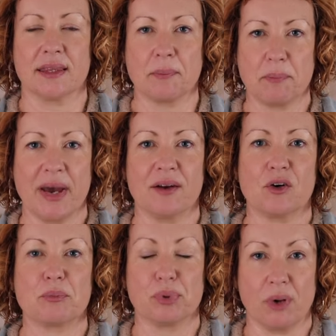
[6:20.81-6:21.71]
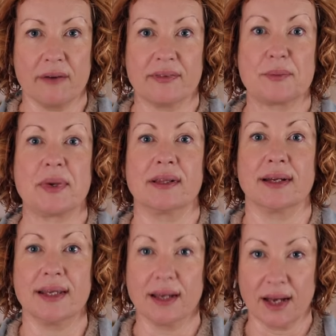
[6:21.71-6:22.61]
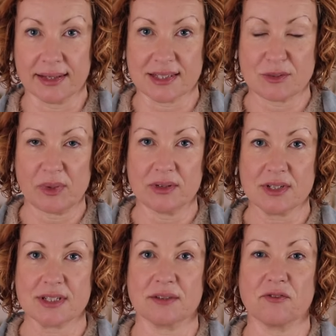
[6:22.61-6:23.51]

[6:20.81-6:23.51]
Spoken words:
the better profitability customers,